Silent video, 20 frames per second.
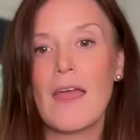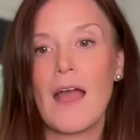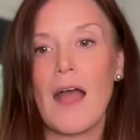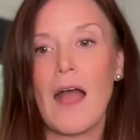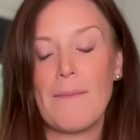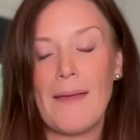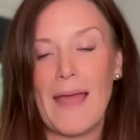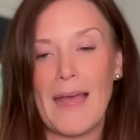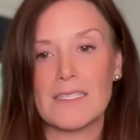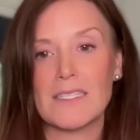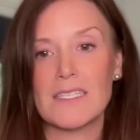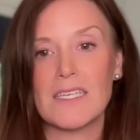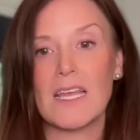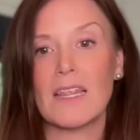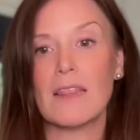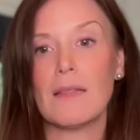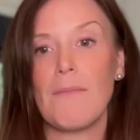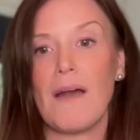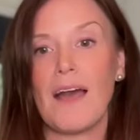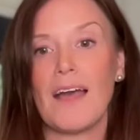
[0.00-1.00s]
I'm asking
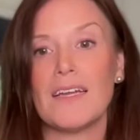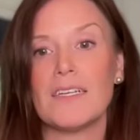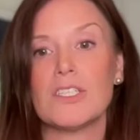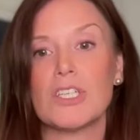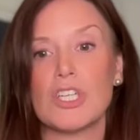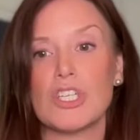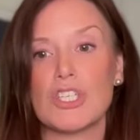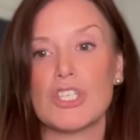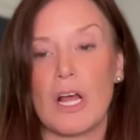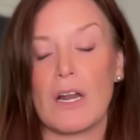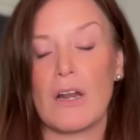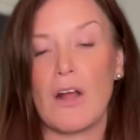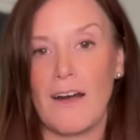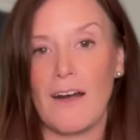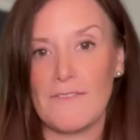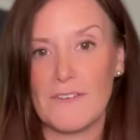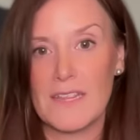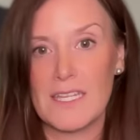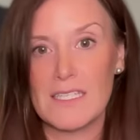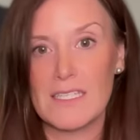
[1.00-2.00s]
the mind to shut
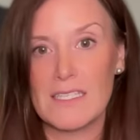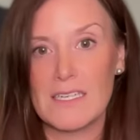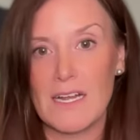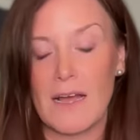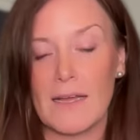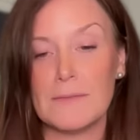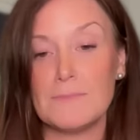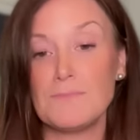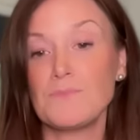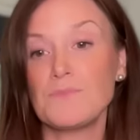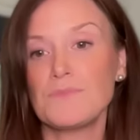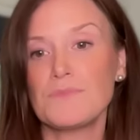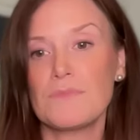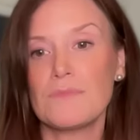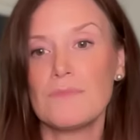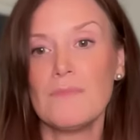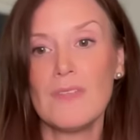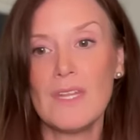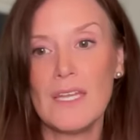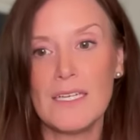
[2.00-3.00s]
off at this time
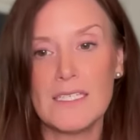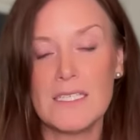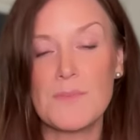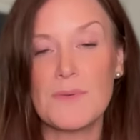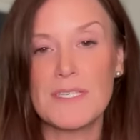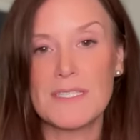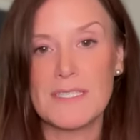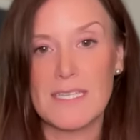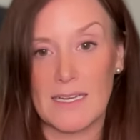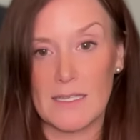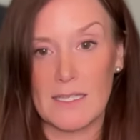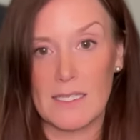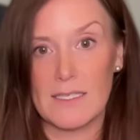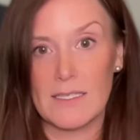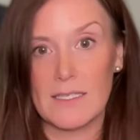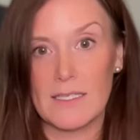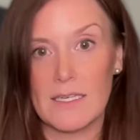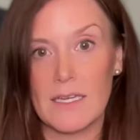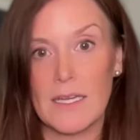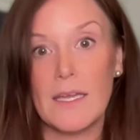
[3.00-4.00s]
and to be silent.
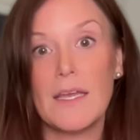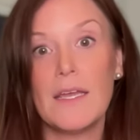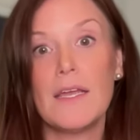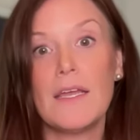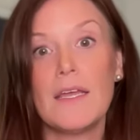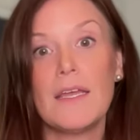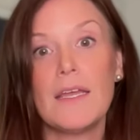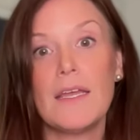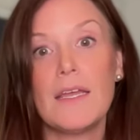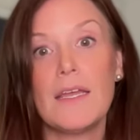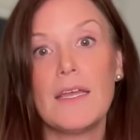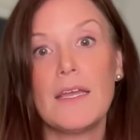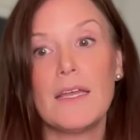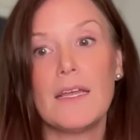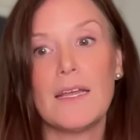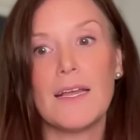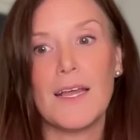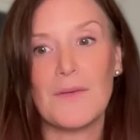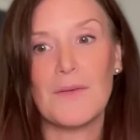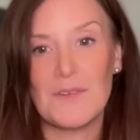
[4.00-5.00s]

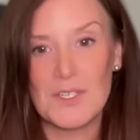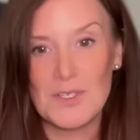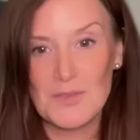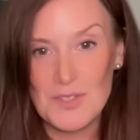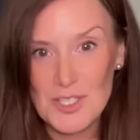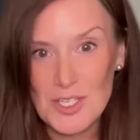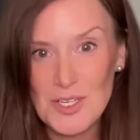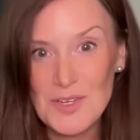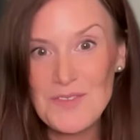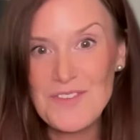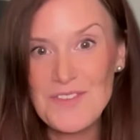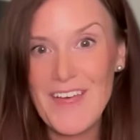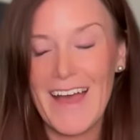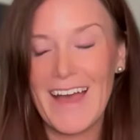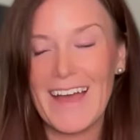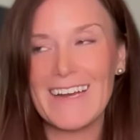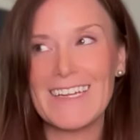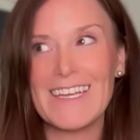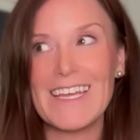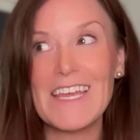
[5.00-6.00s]
And when you do
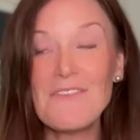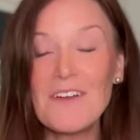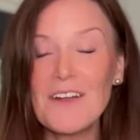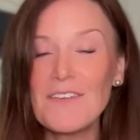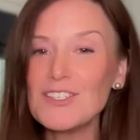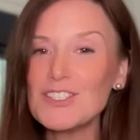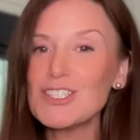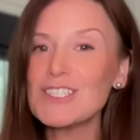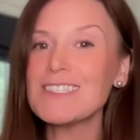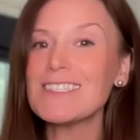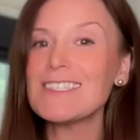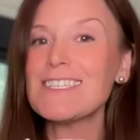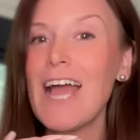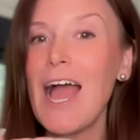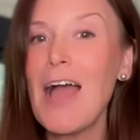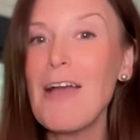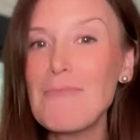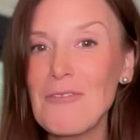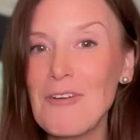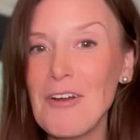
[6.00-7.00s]
that, even if it's just
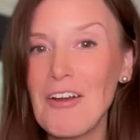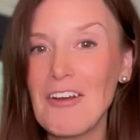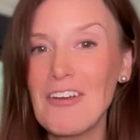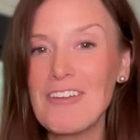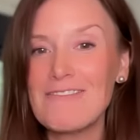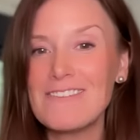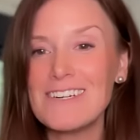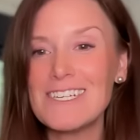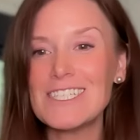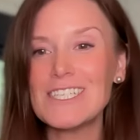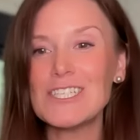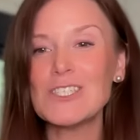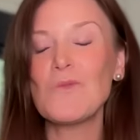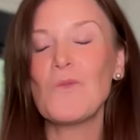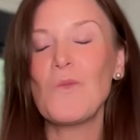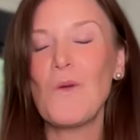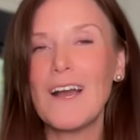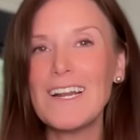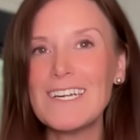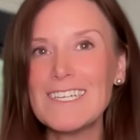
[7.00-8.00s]
temporary, even if it's just
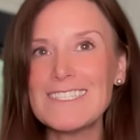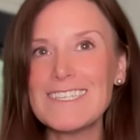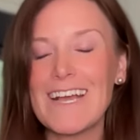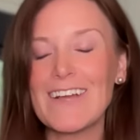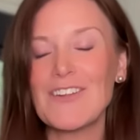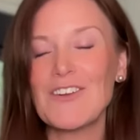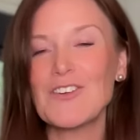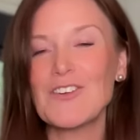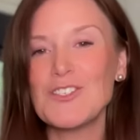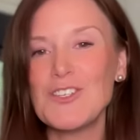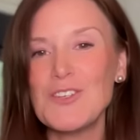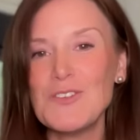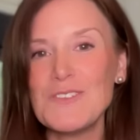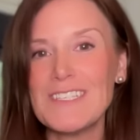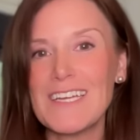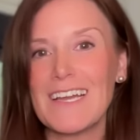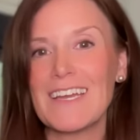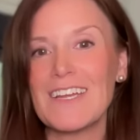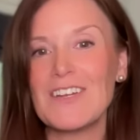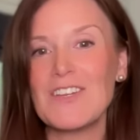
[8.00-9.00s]
1 second or 2
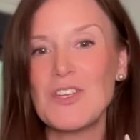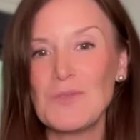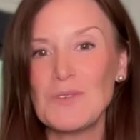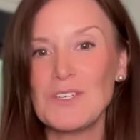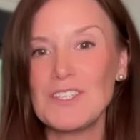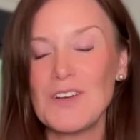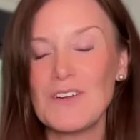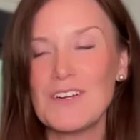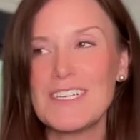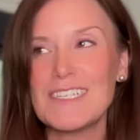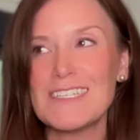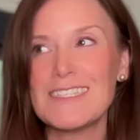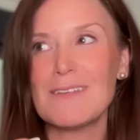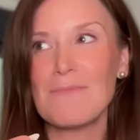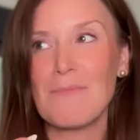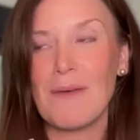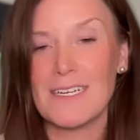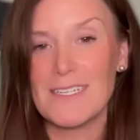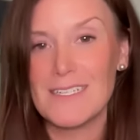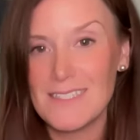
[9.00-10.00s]
seconds, you will notice the
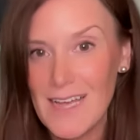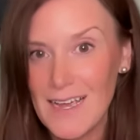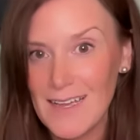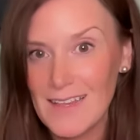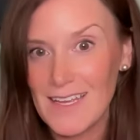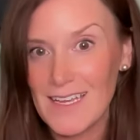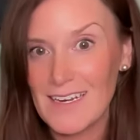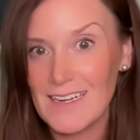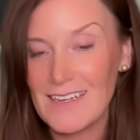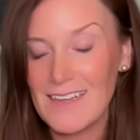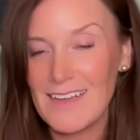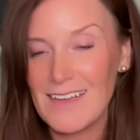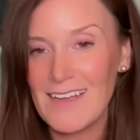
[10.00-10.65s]
mind is silent.